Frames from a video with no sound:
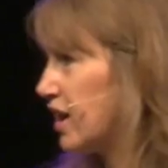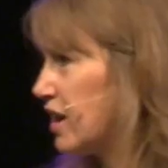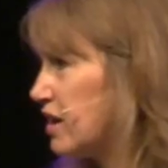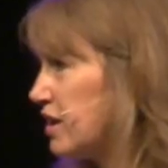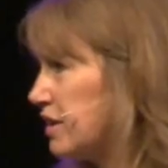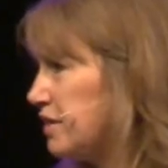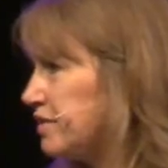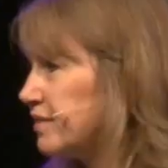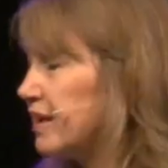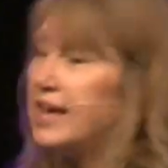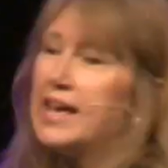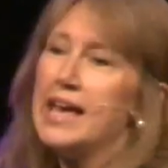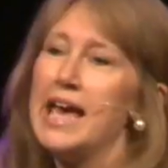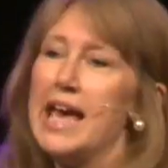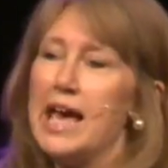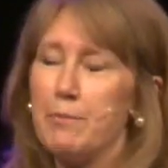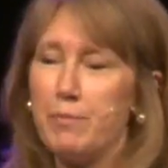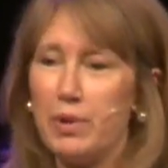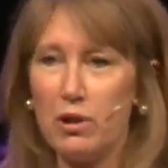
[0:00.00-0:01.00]
hers.
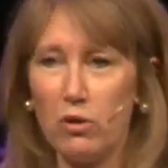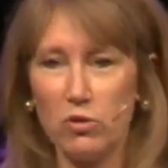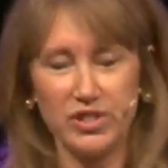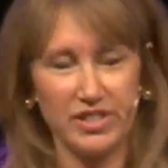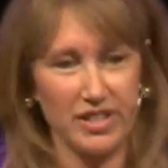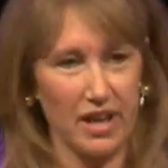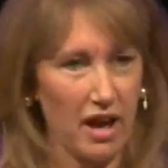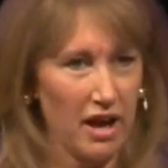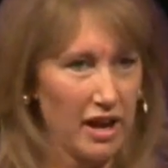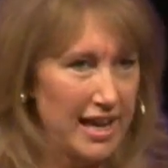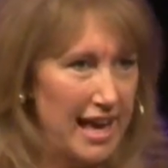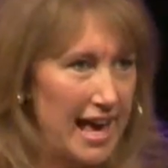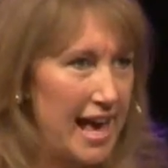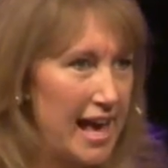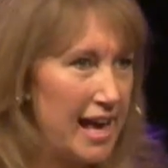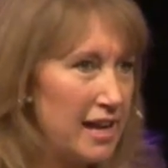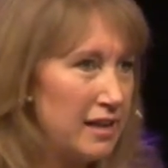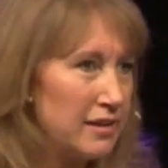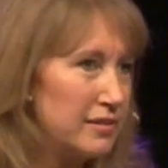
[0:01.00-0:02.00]
It belonged to her
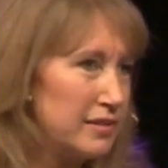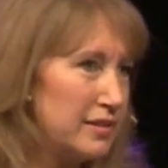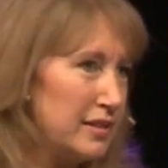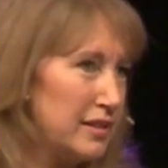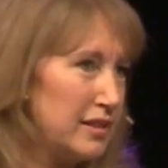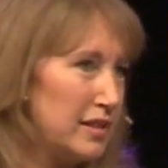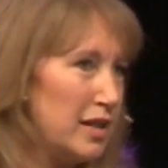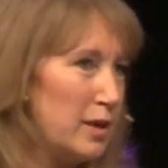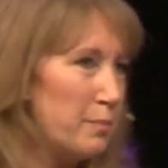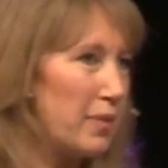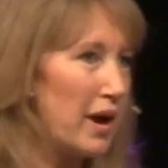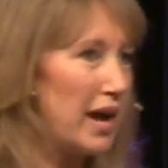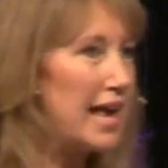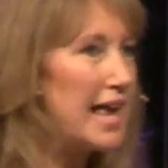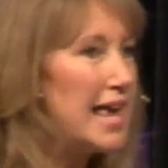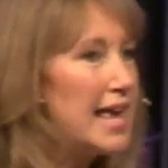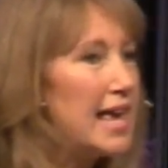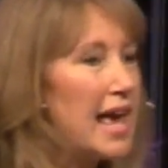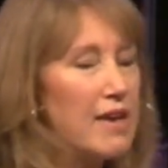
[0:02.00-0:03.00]
king, but
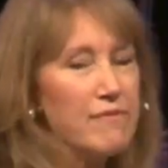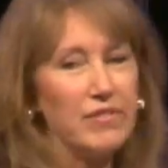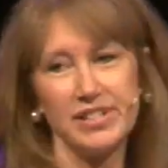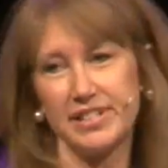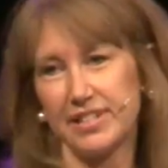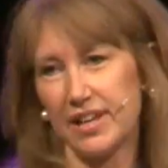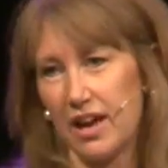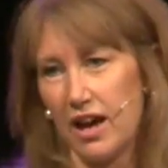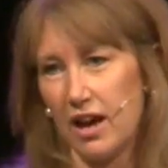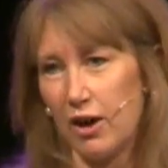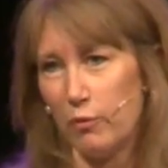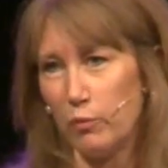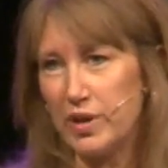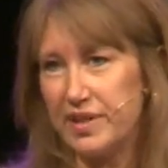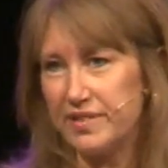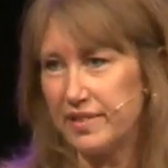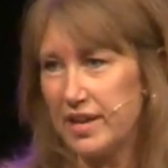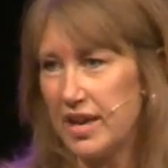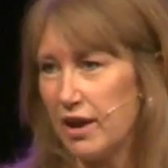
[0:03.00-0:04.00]
he gave it to her. And we
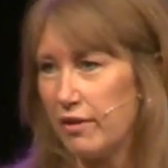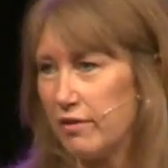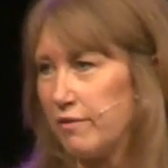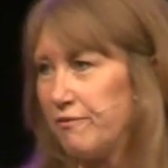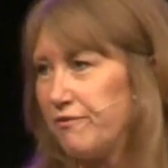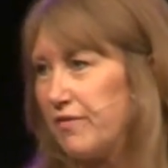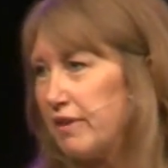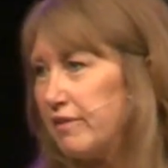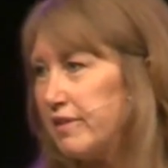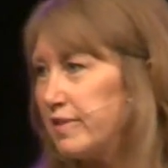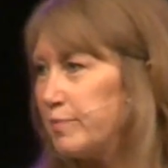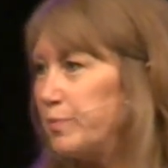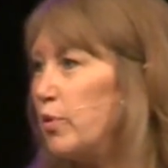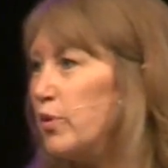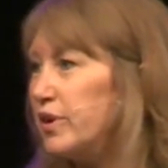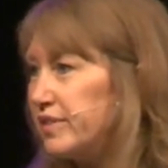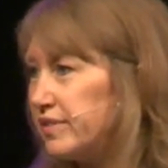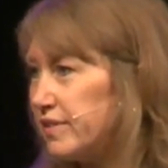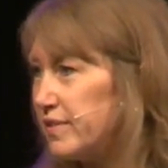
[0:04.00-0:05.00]
see her at various
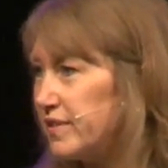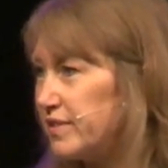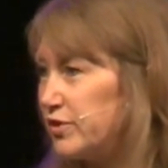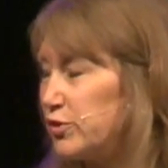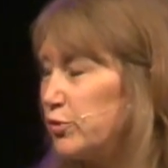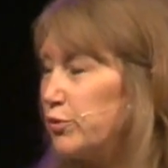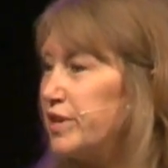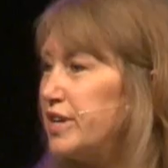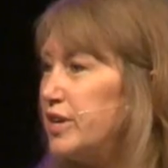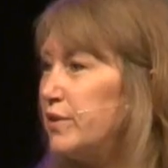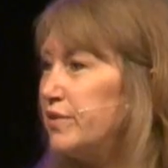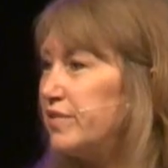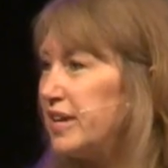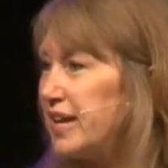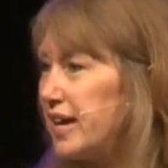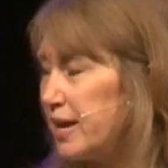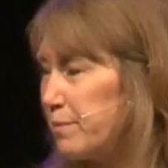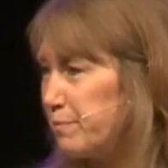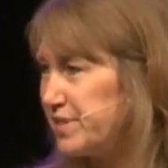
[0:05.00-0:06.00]
points in the story
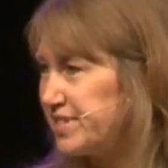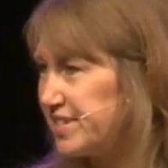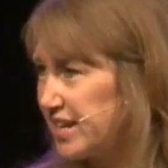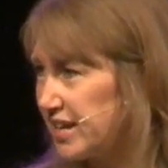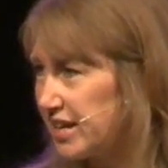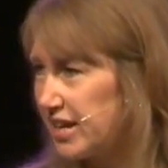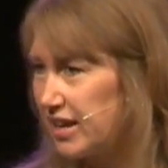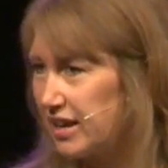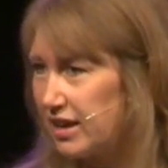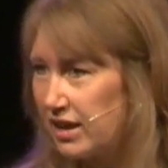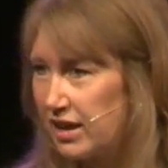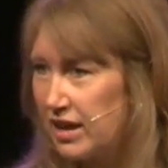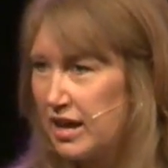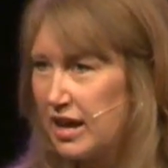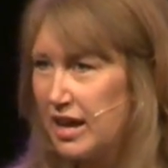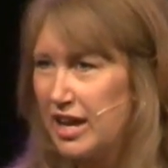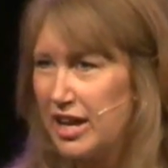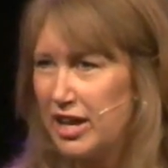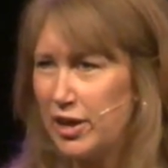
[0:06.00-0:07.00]
using it, in particular,
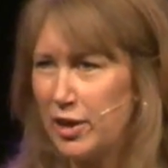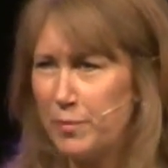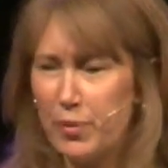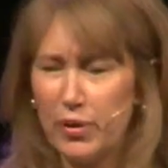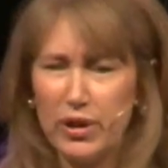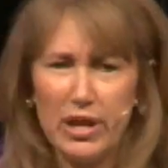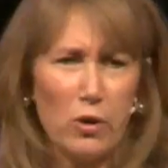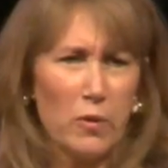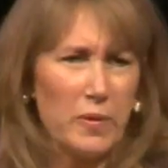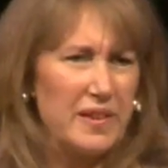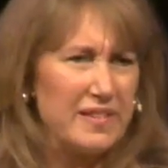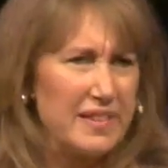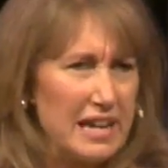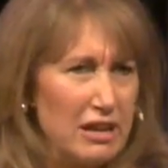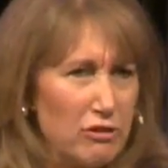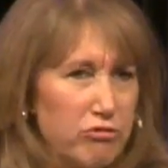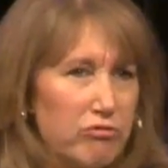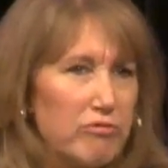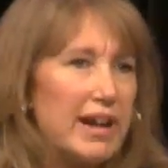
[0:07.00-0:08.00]
you know, putting on this
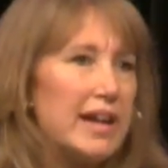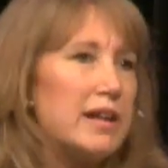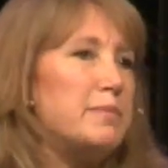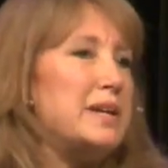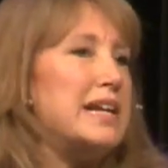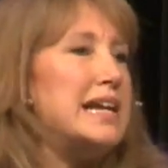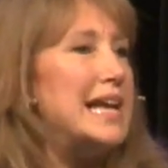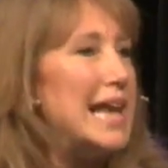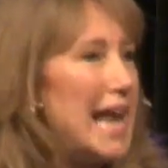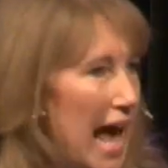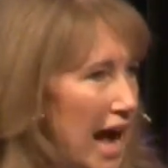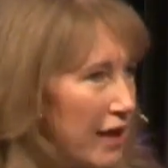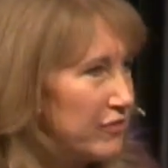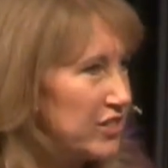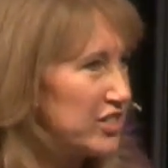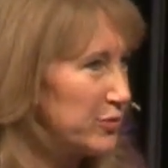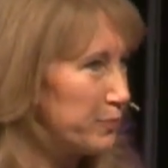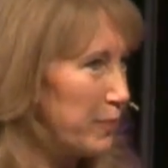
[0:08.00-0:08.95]
incredibly lavish